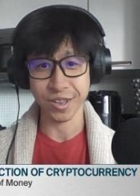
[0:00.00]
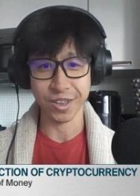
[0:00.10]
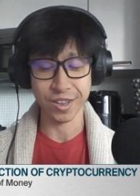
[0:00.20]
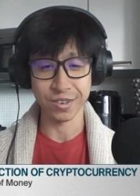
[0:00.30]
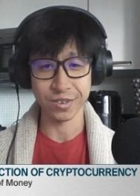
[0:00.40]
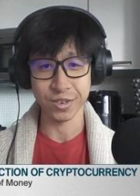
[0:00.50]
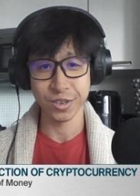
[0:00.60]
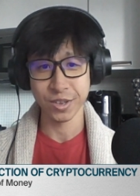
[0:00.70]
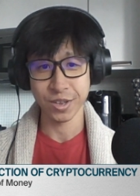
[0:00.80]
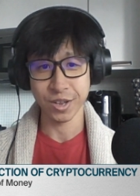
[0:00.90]
And
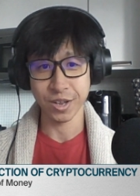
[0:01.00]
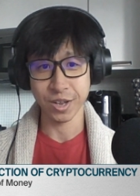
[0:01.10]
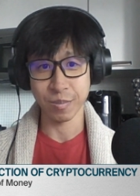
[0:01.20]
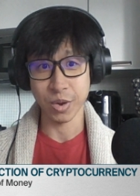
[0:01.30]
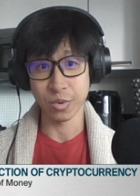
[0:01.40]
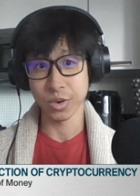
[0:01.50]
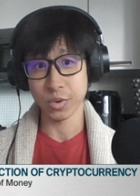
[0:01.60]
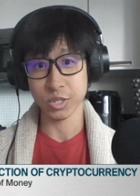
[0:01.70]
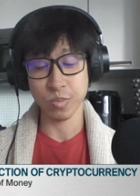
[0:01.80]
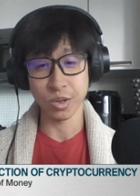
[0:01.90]
uh, my only
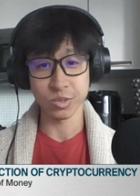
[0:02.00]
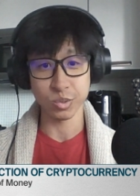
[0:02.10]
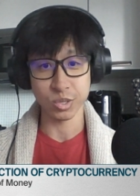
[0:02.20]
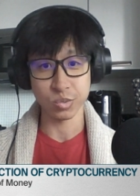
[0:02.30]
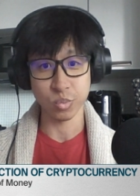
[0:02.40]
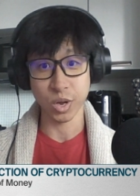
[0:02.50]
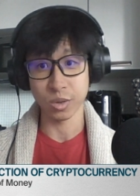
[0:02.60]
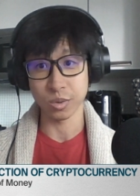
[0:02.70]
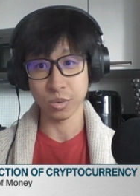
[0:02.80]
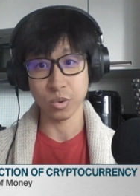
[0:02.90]
response was,
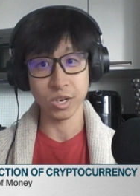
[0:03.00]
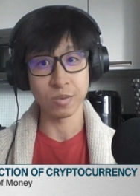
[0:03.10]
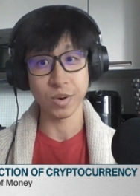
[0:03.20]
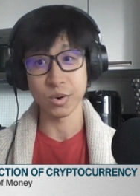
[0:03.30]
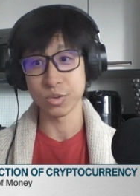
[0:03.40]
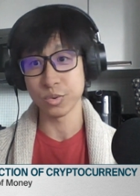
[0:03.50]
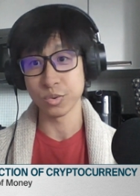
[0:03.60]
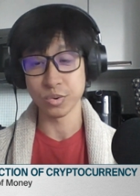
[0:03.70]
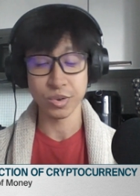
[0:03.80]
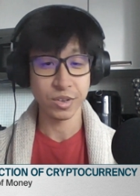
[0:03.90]
"Well, what about
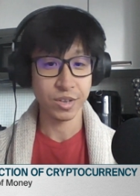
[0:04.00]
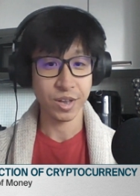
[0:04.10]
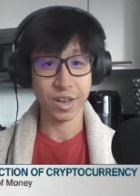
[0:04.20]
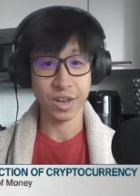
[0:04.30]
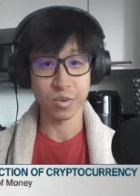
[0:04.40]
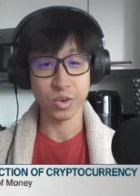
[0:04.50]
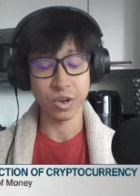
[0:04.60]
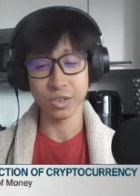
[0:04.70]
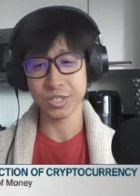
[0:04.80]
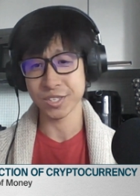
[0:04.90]
you?" and we
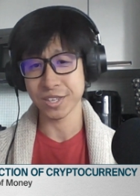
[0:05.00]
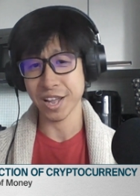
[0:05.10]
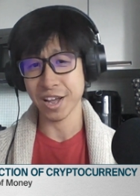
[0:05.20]
all just